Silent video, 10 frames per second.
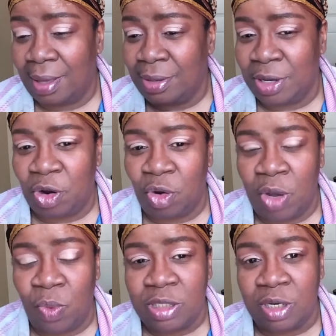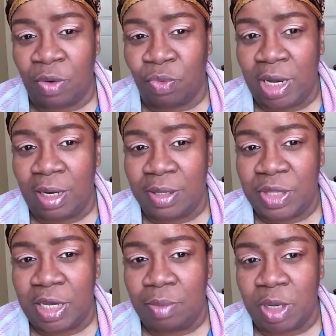it wasn't a regular
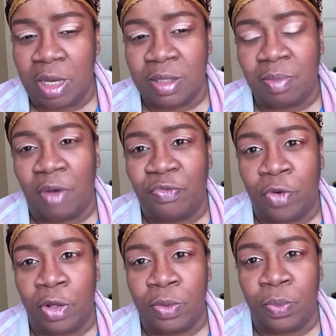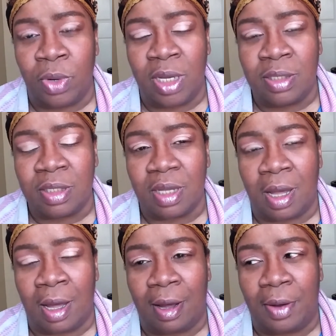thing because my father was,
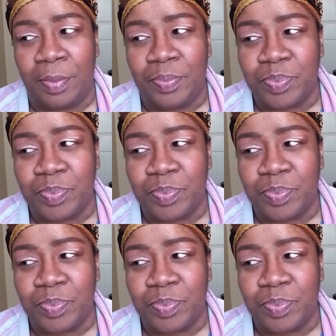I